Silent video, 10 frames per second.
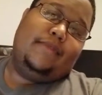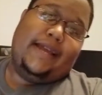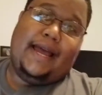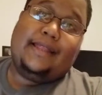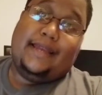
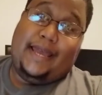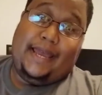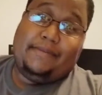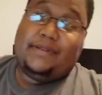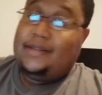They got the
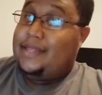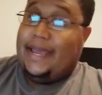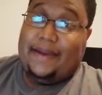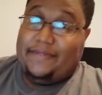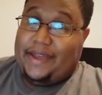games, they
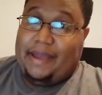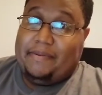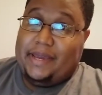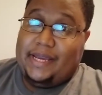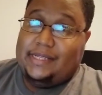have the
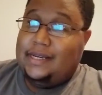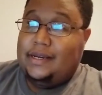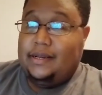IPs.